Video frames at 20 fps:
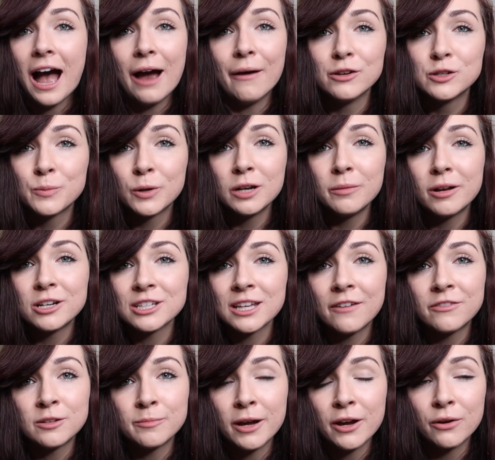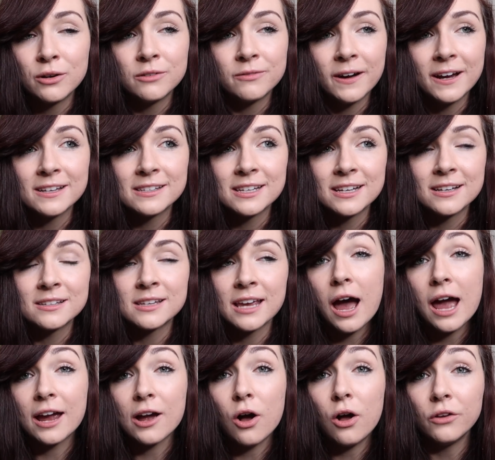I was pretty much left to my own devices.
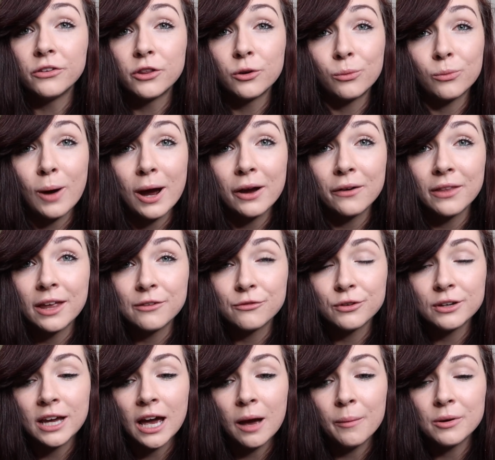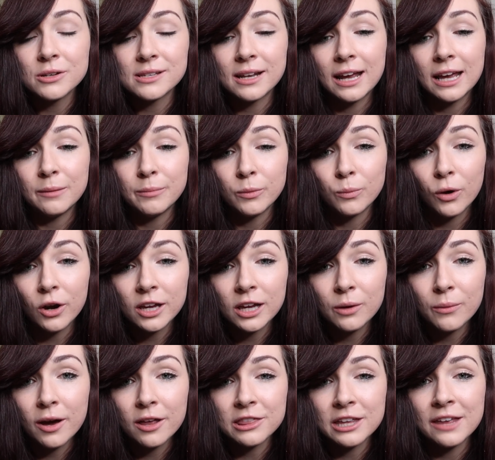I called the wildlife rehabbers that I had been
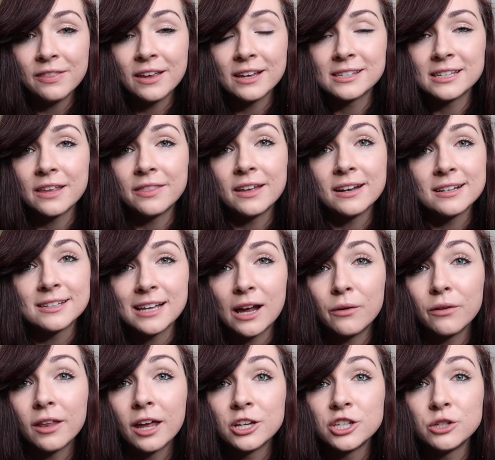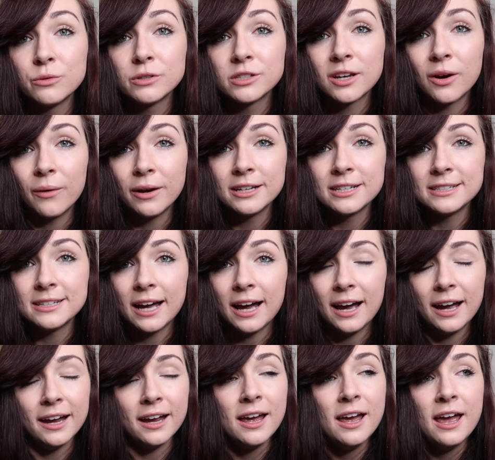working with, and they said that it sounded like she was going to
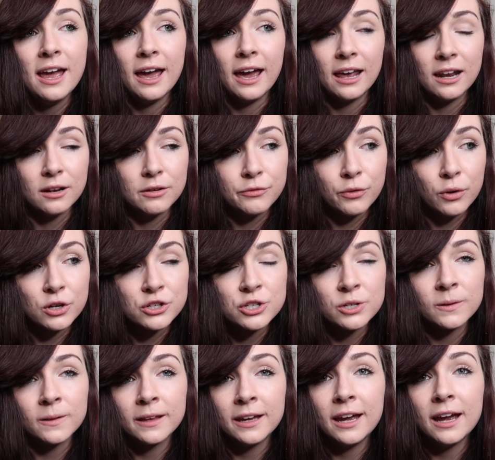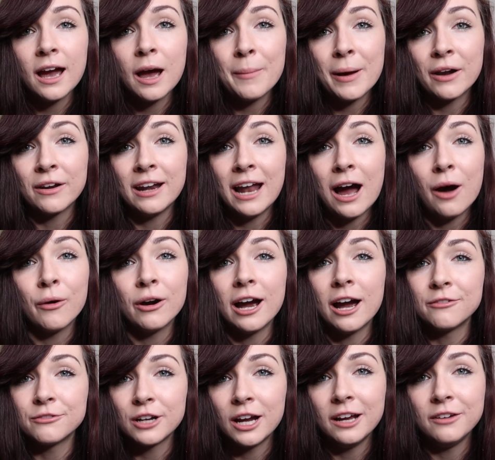die. And unfortunately, about an hour
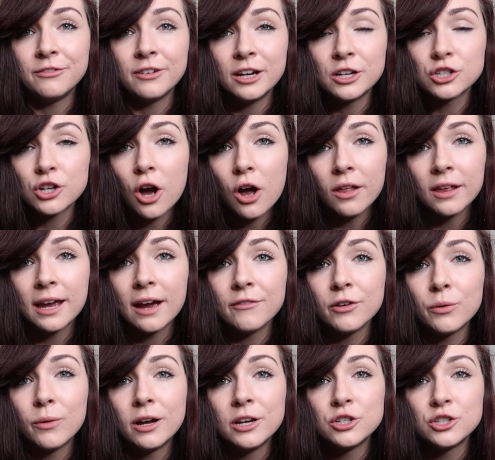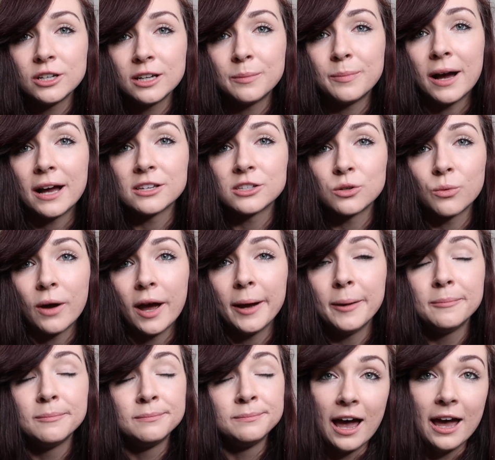after I had finished calling everyone, she had passed
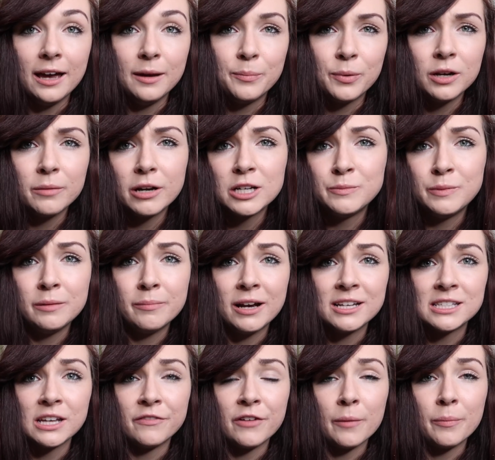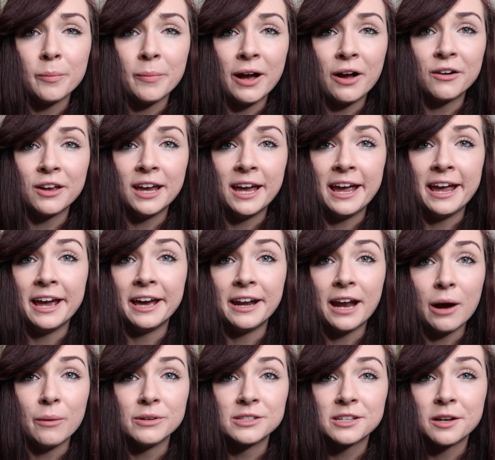away. I pretty much beat myself up about it, and
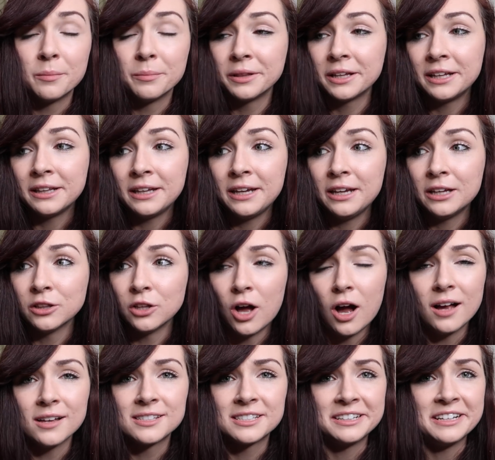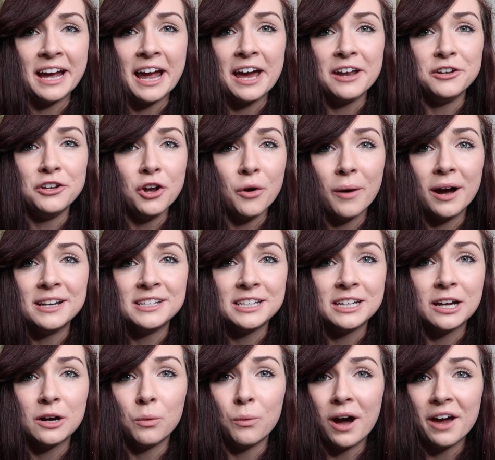I was completely lost, and I had no
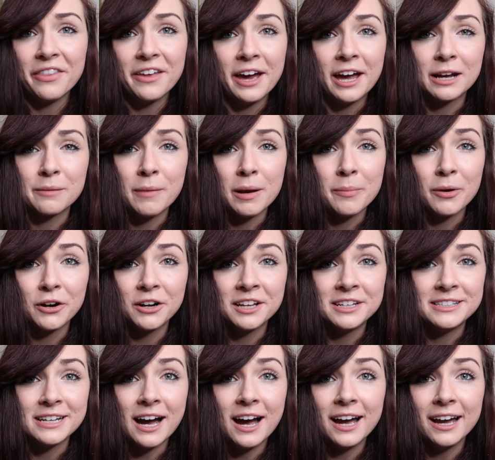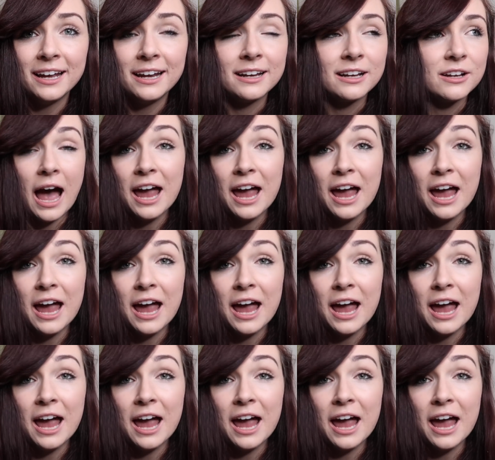idea why the heck my bird had died.